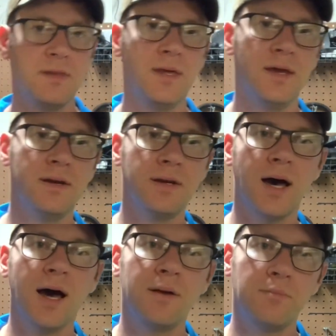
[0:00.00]

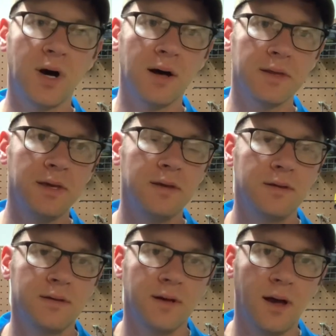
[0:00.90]
non-Molle
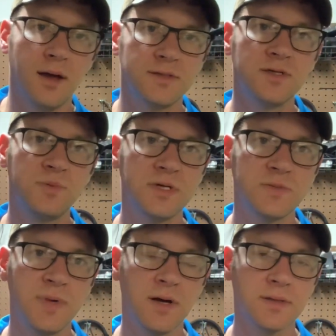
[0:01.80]
2-piece
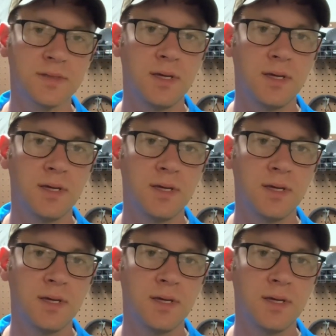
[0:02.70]
belt,